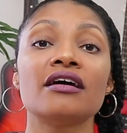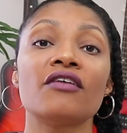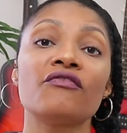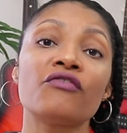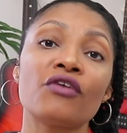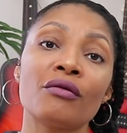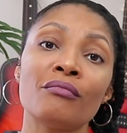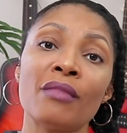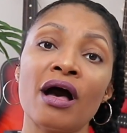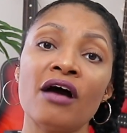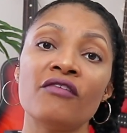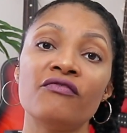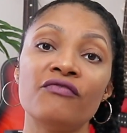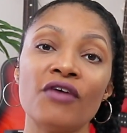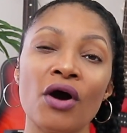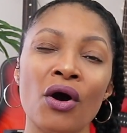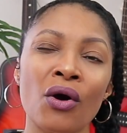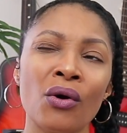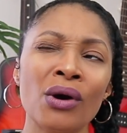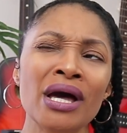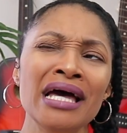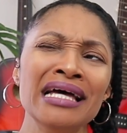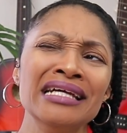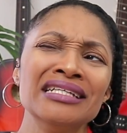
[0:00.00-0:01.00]
it from my
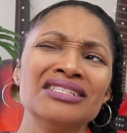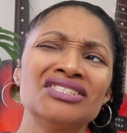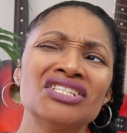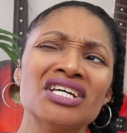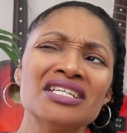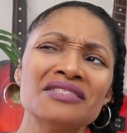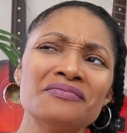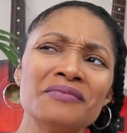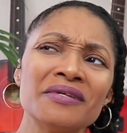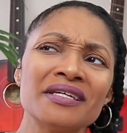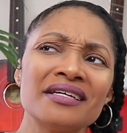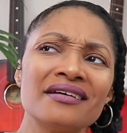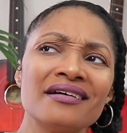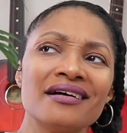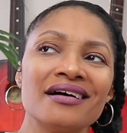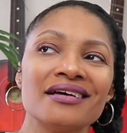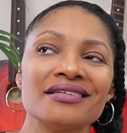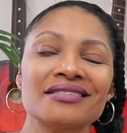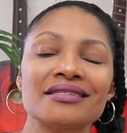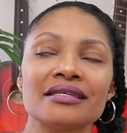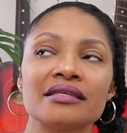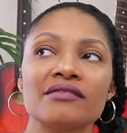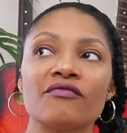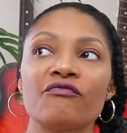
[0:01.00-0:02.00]
phone just
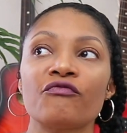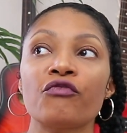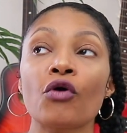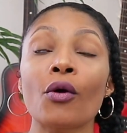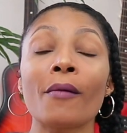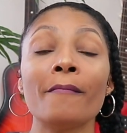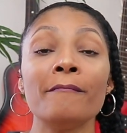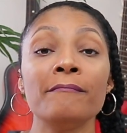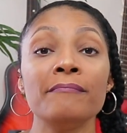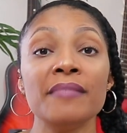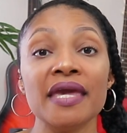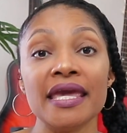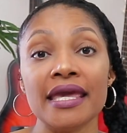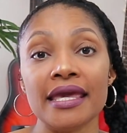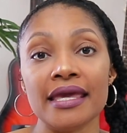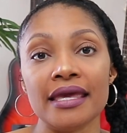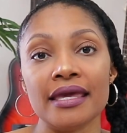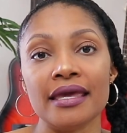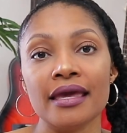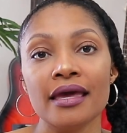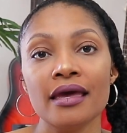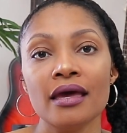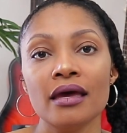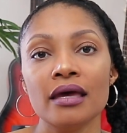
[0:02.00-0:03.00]
because for
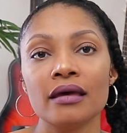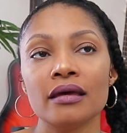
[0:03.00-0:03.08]
me